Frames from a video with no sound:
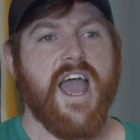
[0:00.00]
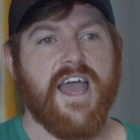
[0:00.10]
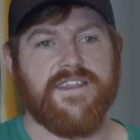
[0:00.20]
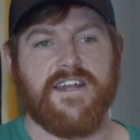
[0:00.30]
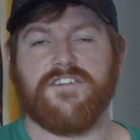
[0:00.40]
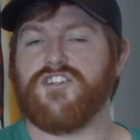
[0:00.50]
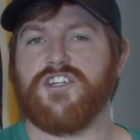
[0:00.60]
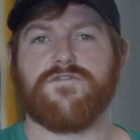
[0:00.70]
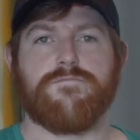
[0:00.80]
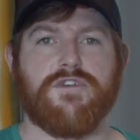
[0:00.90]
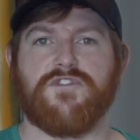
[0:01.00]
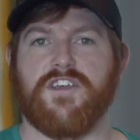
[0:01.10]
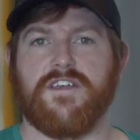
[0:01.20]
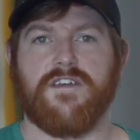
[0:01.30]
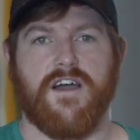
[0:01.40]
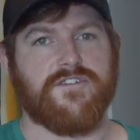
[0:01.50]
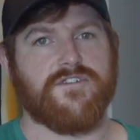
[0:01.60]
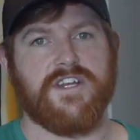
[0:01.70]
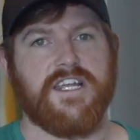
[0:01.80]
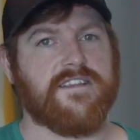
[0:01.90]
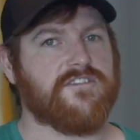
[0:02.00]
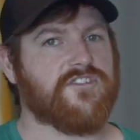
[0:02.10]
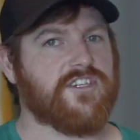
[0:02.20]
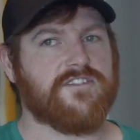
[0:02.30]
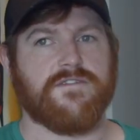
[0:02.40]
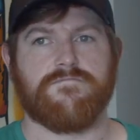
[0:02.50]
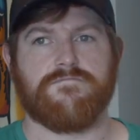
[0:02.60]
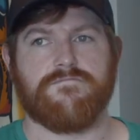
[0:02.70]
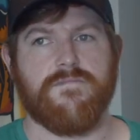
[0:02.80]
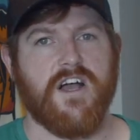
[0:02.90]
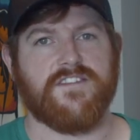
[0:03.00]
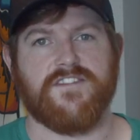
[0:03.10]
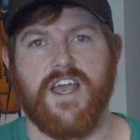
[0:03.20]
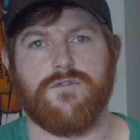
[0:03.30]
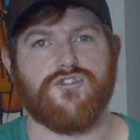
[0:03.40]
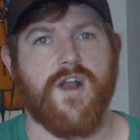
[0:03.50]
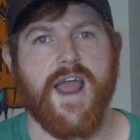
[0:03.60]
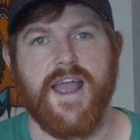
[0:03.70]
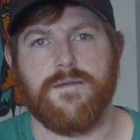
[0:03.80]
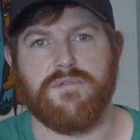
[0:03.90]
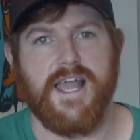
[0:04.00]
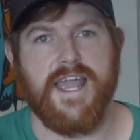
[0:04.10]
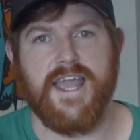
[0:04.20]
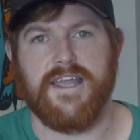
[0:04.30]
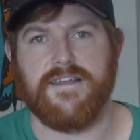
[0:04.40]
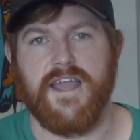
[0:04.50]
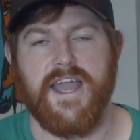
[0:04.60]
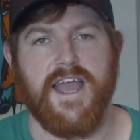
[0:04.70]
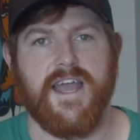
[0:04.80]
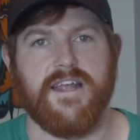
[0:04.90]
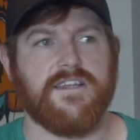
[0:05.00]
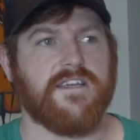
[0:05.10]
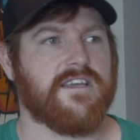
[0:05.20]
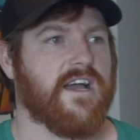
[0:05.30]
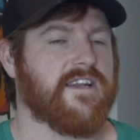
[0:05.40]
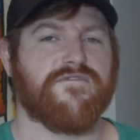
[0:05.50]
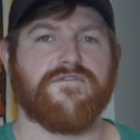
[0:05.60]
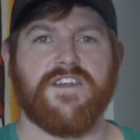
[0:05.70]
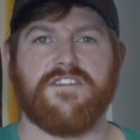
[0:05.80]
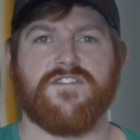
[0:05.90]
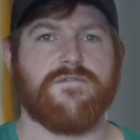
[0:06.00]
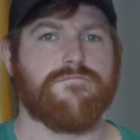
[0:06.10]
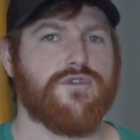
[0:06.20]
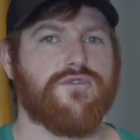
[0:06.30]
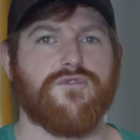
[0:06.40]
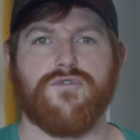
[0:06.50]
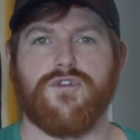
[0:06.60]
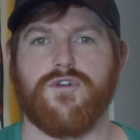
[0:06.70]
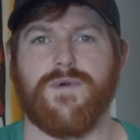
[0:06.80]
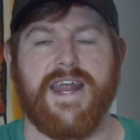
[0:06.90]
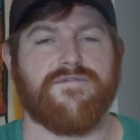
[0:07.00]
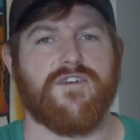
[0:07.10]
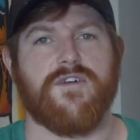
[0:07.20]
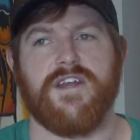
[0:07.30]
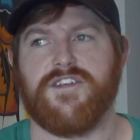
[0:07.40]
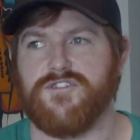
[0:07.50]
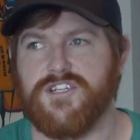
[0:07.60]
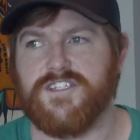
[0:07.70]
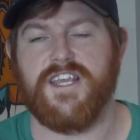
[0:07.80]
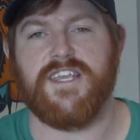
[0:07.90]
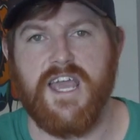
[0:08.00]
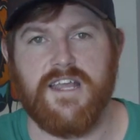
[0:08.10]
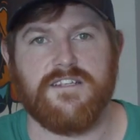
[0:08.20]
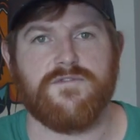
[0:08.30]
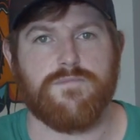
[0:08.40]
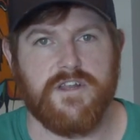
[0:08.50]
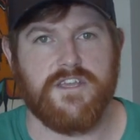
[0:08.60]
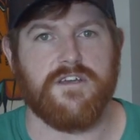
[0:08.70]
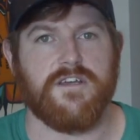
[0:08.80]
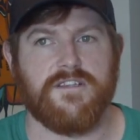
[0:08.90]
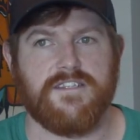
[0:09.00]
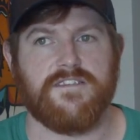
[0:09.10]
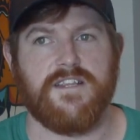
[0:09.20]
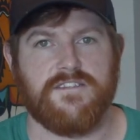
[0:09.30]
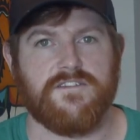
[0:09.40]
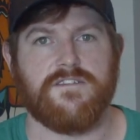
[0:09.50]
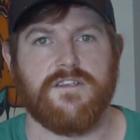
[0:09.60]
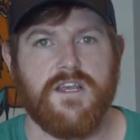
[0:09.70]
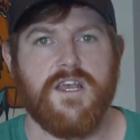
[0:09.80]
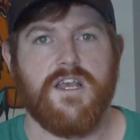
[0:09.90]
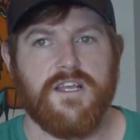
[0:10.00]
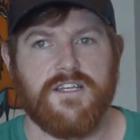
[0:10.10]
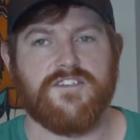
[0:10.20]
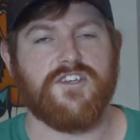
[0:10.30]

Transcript: And then it's just music underneath. It's just a soundtrack playing and it kind of fits the mood or whatever and you're just like yeah that's pretty good that's that's that's